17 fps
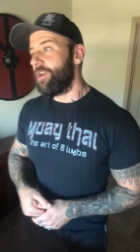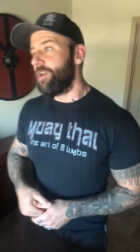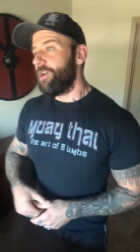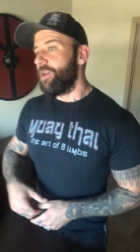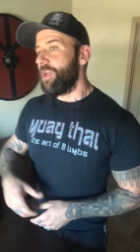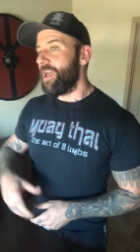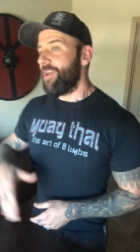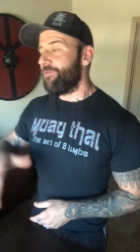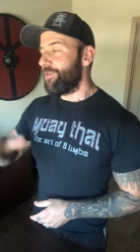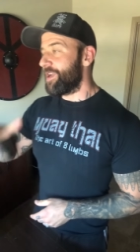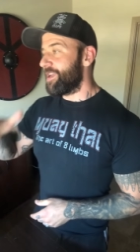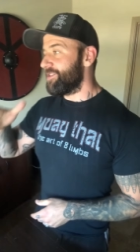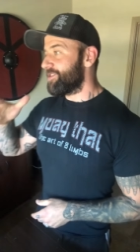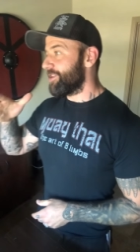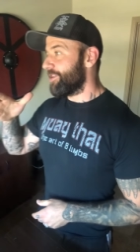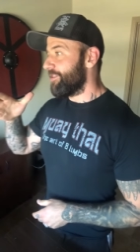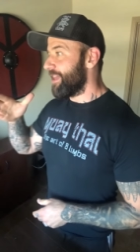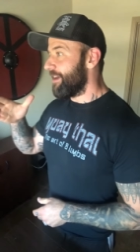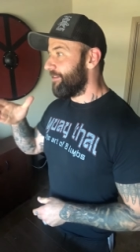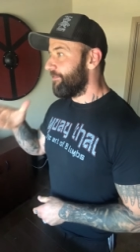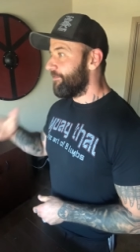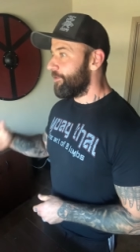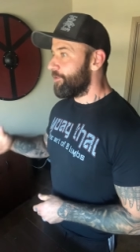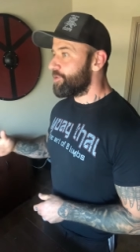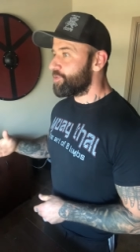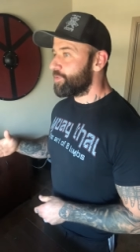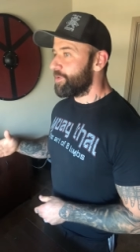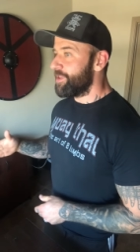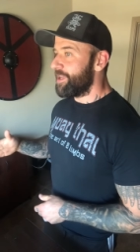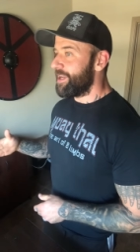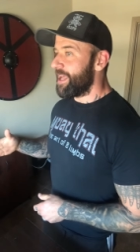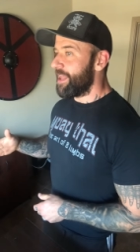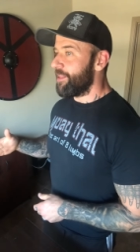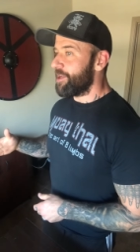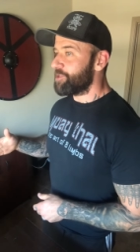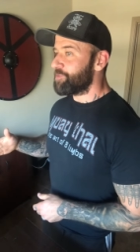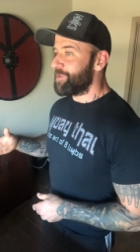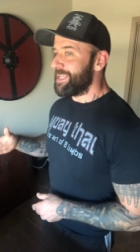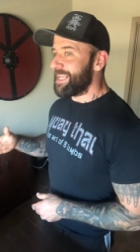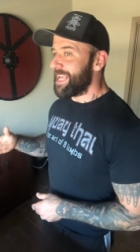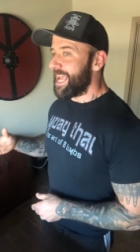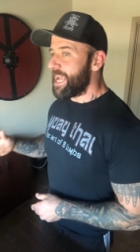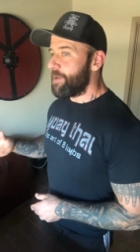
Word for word: If we consider that first one, the net loss being eight